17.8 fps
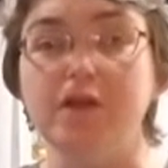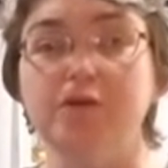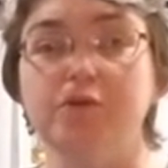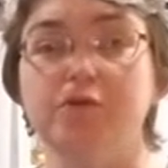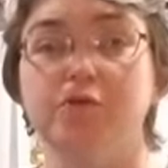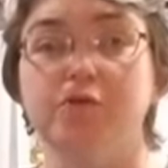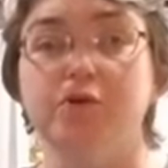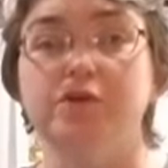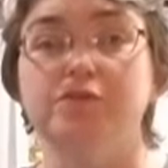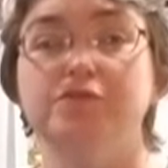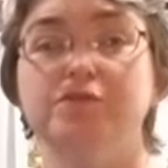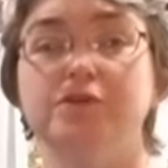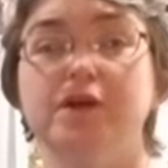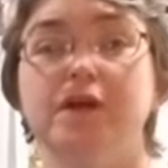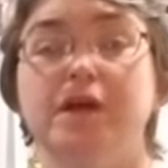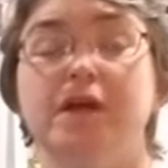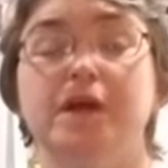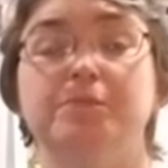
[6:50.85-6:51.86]
And of course,
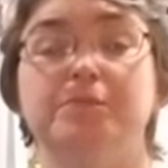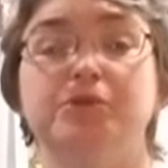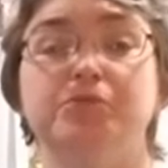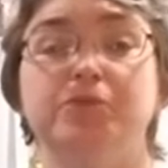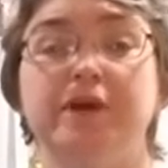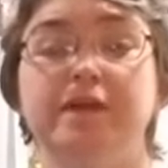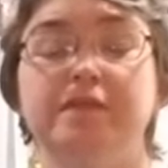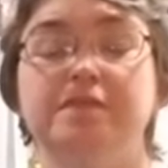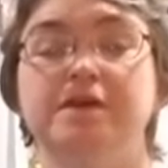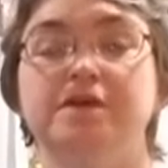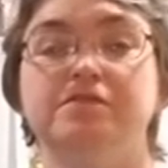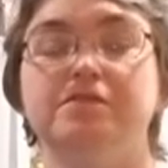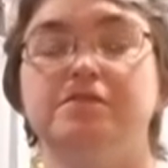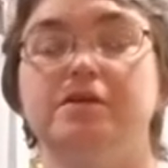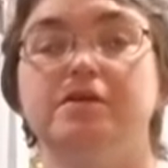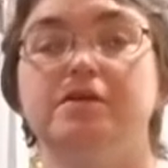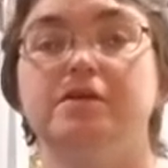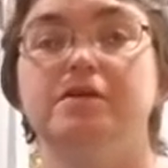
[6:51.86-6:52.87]
in between this
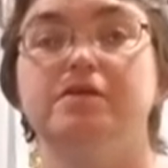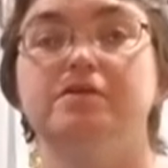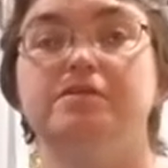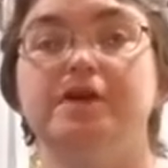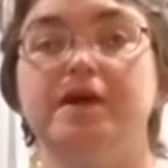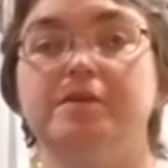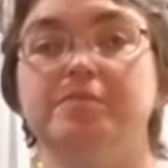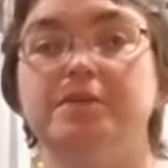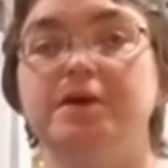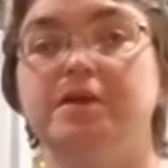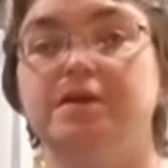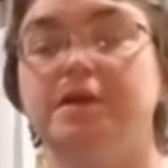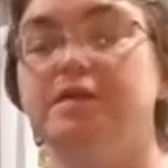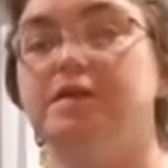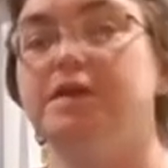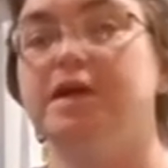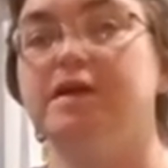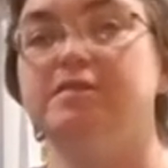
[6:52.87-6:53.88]
segment and
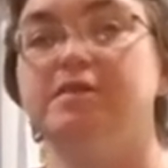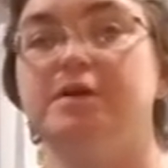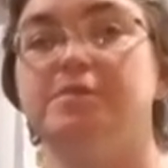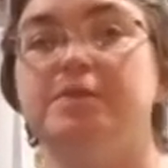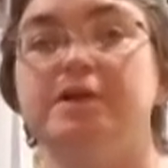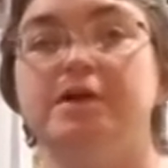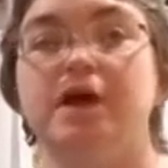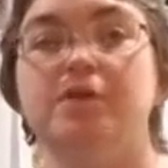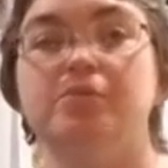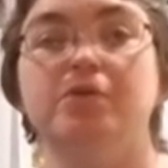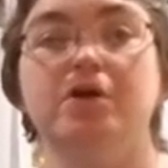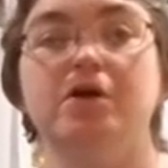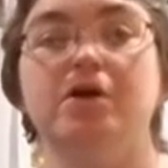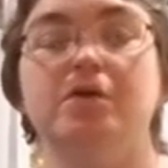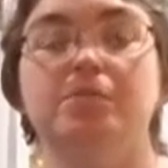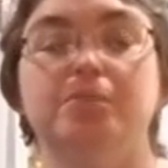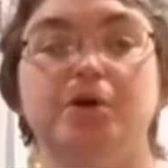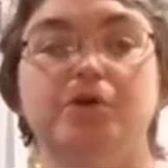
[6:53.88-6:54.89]
the next segment, I
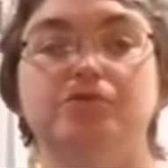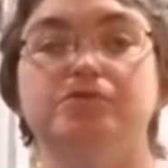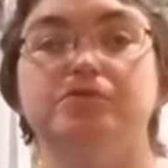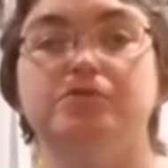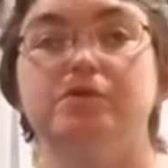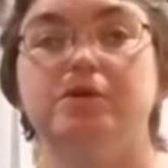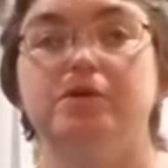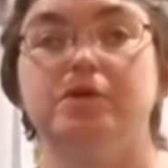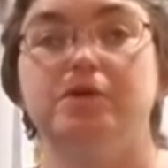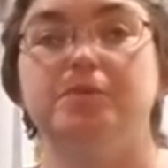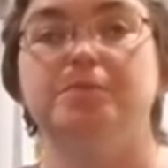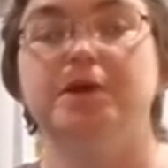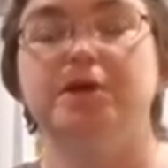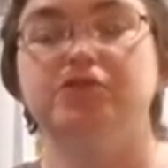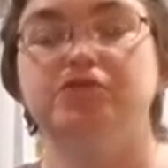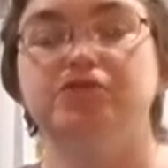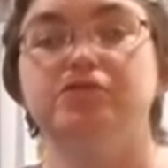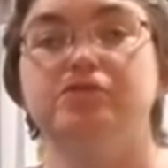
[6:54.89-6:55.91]
will post
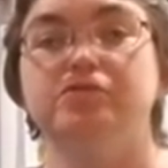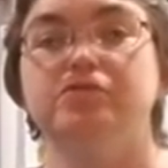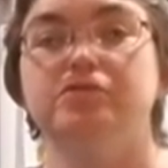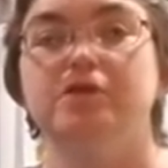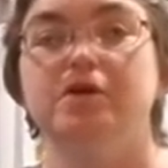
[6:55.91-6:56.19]
pictures